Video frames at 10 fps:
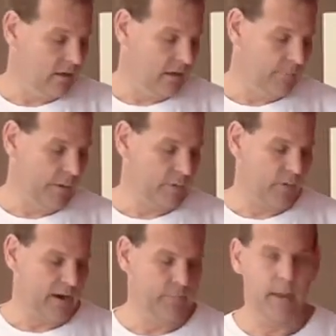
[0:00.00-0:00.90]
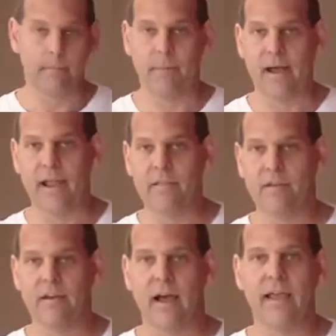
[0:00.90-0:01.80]
I would recommend buying
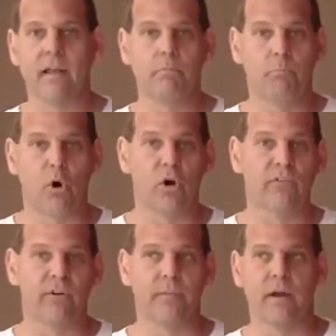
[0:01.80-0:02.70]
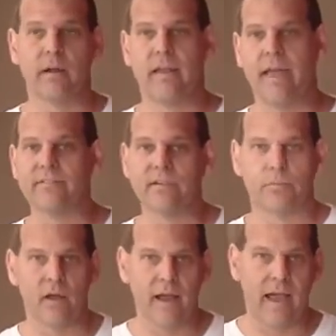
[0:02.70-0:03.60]
the dye in bulk from a cake
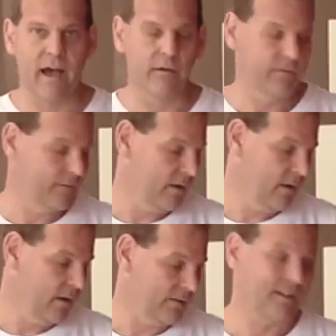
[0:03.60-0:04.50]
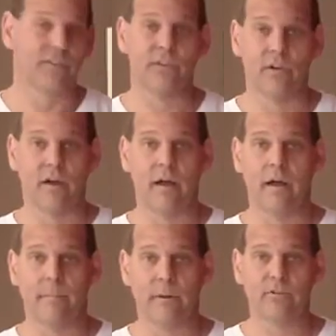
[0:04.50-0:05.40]
supply house. It's also
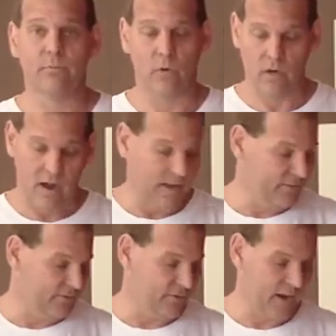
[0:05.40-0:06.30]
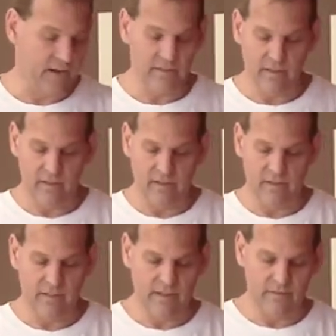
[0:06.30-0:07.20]
much more concentrated
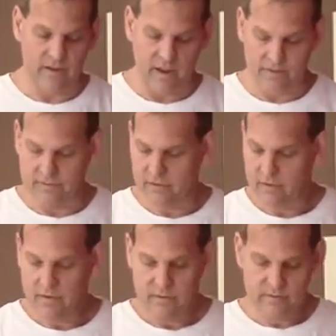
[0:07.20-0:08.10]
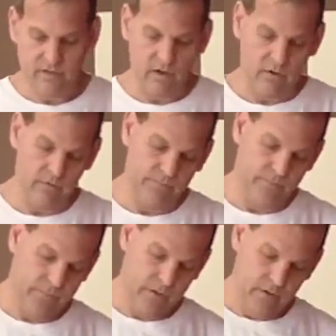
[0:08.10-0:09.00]
than these dyes. So
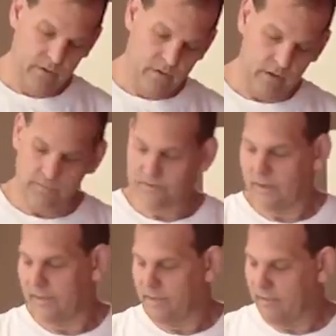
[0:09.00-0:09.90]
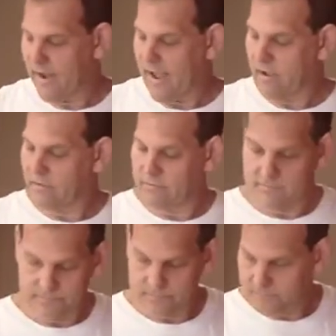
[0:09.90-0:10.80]
I'm just going to leave that out,
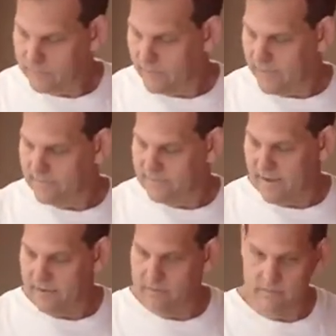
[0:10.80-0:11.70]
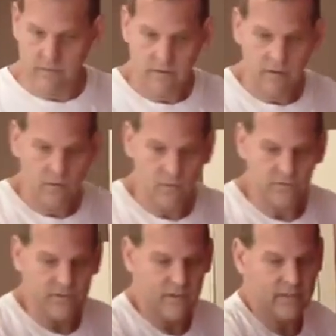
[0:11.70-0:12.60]
let it set. We're
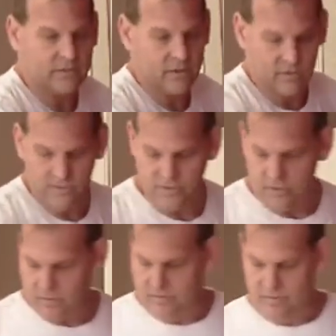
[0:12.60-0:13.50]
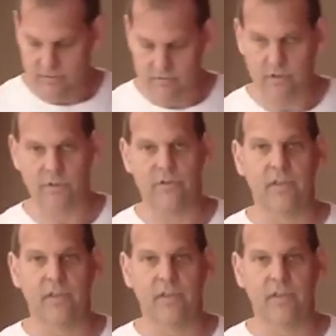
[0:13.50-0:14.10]
just going to let the crystals do their